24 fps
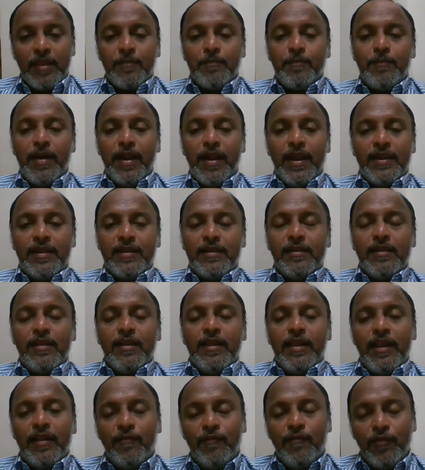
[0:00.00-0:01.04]
but
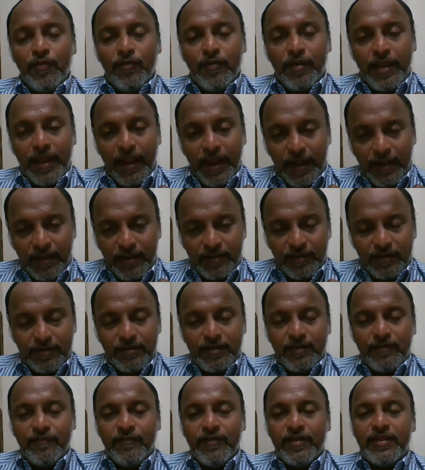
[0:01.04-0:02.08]
if you get
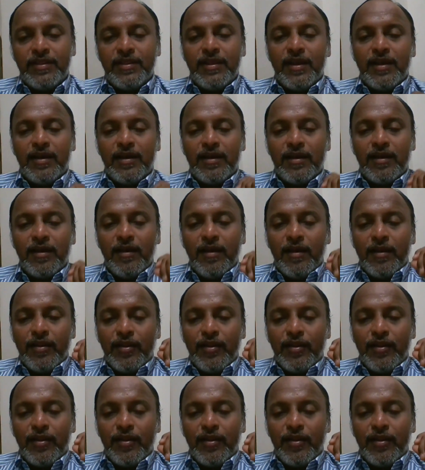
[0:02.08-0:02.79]
with the